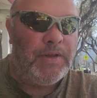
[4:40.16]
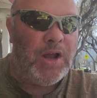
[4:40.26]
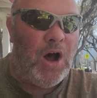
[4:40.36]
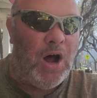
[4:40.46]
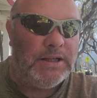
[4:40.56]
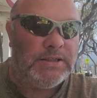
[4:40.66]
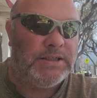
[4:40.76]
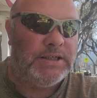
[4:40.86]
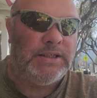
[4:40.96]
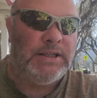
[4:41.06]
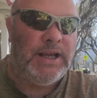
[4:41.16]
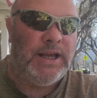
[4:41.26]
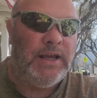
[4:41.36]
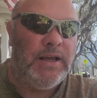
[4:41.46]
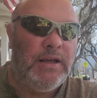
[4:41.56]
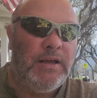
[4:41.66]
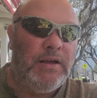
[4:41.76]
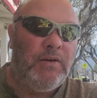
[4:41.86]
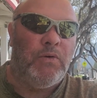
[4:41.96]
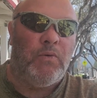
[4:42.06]
Constantly,
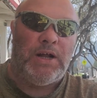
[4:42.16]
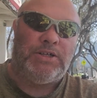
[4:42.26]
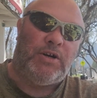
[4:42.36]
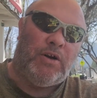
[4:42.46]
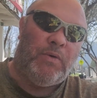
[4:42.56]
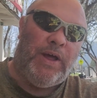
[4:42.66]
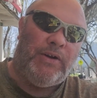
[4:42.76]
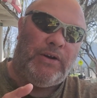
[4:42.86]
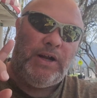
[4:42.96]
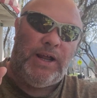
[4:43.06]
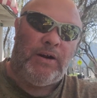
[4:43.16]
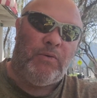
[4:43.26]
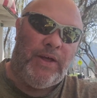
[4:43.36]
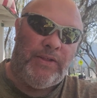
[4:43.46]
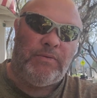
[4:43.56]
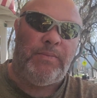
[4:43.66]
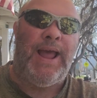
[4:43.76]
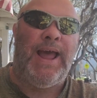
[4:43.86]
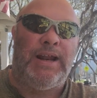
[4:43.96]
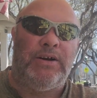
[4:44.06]
we're watching our weather and our weather
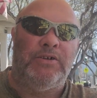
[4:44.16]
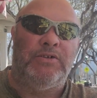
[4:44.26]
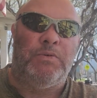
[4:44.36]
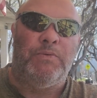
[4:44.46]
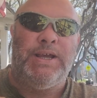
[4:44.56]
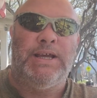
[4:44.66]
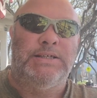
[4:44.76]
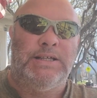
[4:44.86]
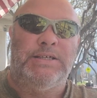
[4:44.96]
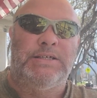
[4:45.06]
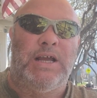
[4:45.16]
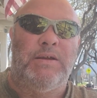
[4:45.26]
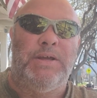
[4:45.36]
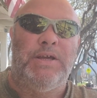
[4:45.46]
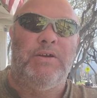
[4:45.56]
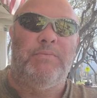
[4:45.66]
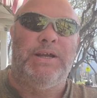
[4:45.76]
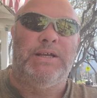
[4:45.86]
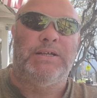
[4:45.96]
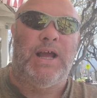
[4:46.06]
patterns when we get to this time of year,
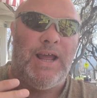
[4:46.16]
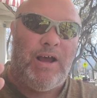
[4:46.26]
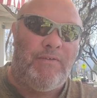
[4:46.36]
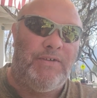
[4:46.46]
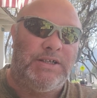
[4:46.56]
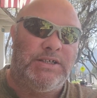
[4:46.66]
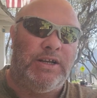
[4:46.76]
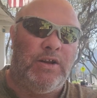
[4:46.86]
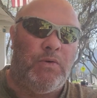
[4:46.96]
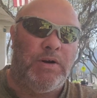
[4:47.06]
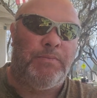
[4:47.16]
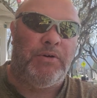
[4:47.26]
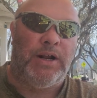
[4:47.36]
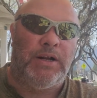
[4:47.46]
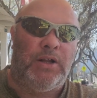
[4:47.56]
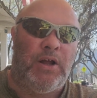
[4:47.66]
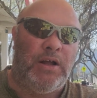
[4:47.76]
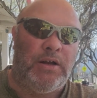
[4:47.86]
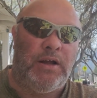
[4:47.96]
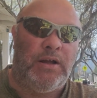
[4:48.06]
because I obviously don't want to put out a
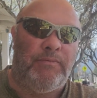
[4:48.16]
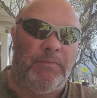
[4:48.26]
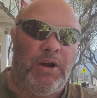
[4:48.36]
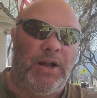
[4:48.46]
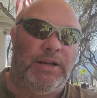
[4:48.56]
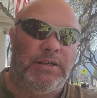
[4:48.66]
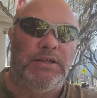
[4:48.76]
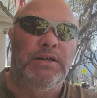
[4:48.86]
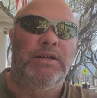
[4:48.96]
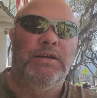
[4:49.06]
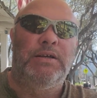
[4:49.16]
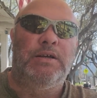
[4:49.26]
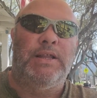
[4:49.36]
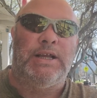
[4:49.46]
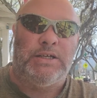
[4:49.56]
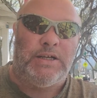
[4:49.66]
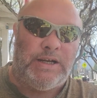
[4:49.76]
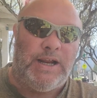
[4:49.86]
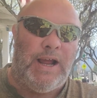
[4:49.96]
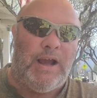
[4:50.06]
lot of product that's going
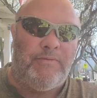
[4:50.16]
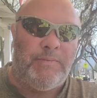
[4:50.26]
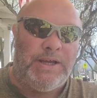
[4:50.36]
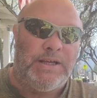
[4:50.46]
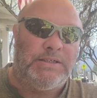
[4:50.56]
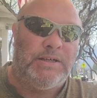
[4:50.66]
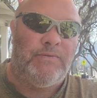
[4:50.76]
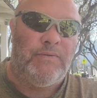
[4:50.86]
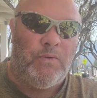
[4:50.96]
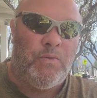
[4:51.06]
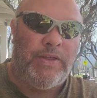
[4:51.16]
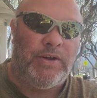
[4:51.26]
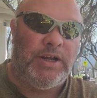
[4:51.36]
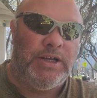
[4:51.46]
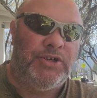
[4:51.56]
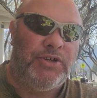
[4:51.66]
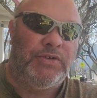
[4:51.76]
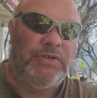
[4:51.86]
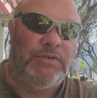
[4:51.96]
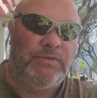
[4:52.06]
to die off because of weather
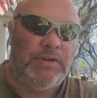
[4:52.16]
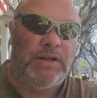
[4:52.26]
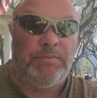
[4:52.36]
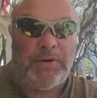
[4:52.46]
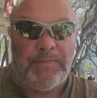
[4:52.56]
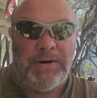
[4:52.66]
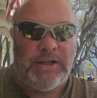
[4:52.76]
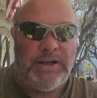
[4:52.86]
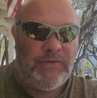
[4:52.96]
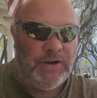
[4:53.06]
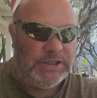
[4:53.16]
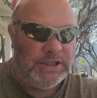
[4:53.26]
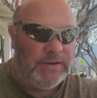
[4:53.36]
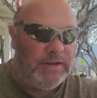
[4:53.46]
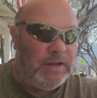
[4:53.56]
issues, primarily freezing.